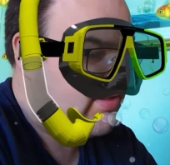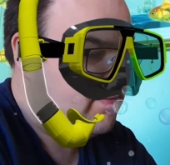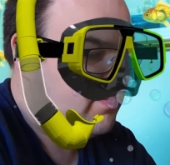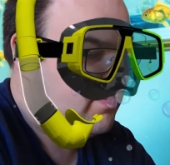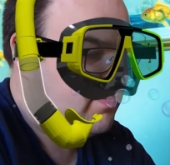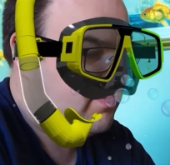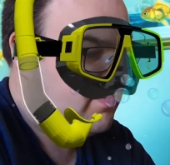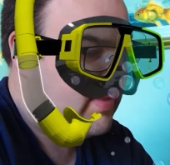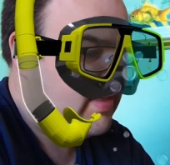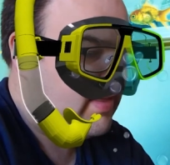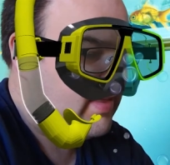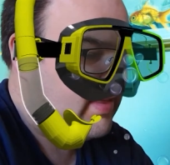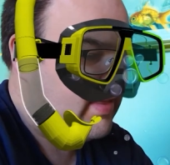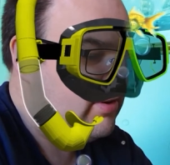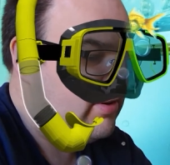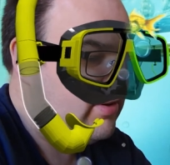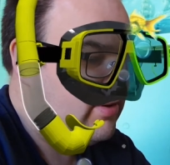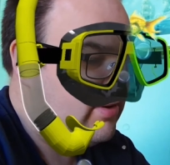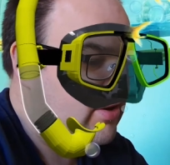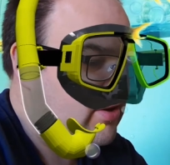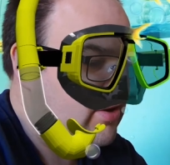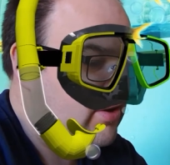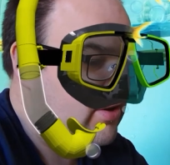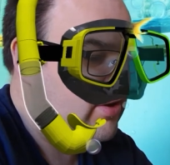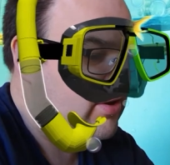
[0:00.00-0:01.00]
They only
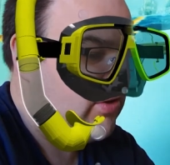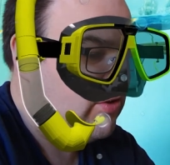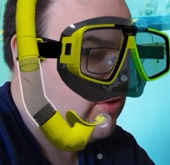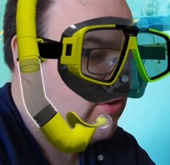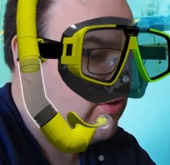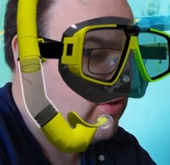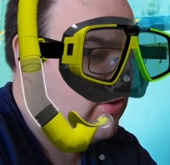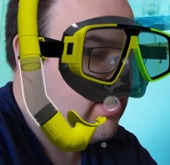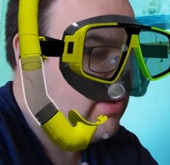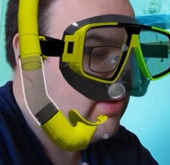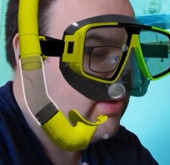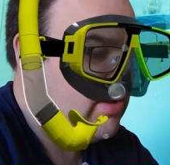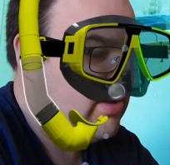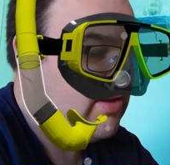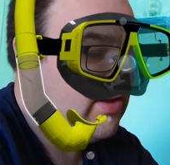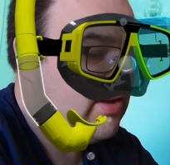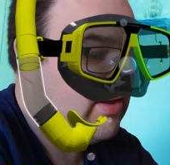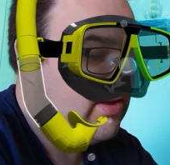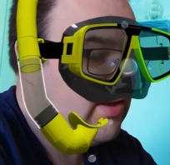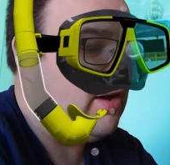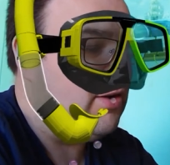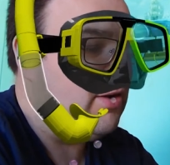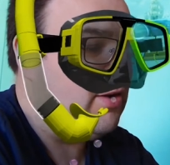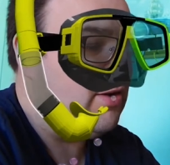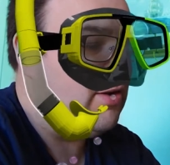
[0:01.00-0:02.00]
knew 2 words,
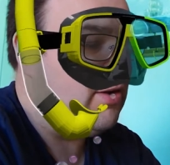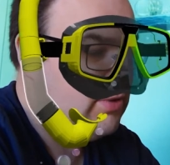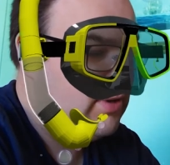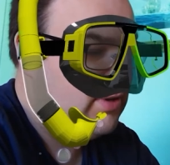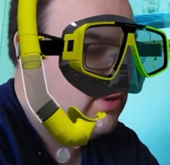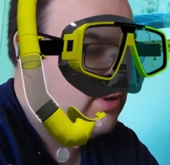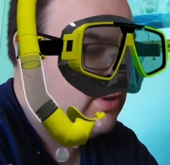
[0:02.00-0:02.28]
goal